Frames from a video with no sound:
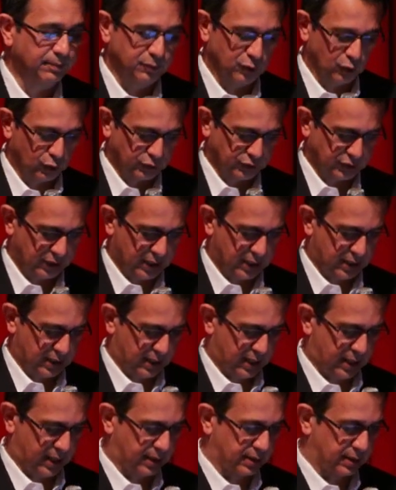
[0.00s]
nausea,
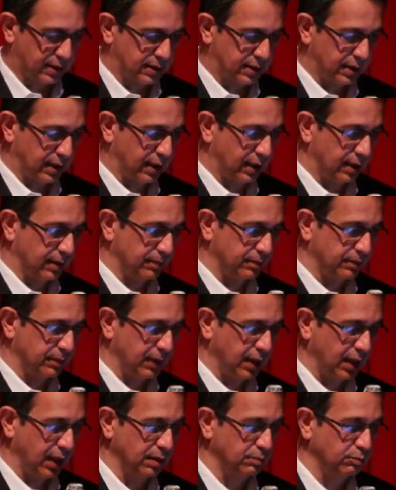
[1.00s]

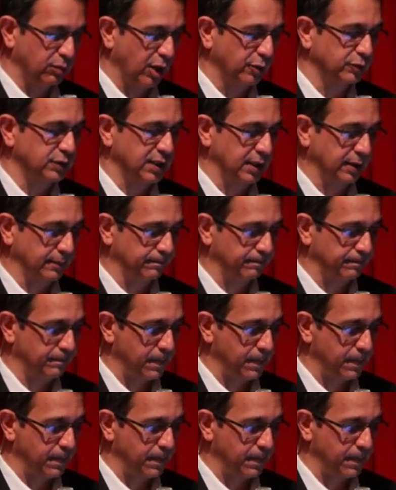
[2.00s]
and bloating.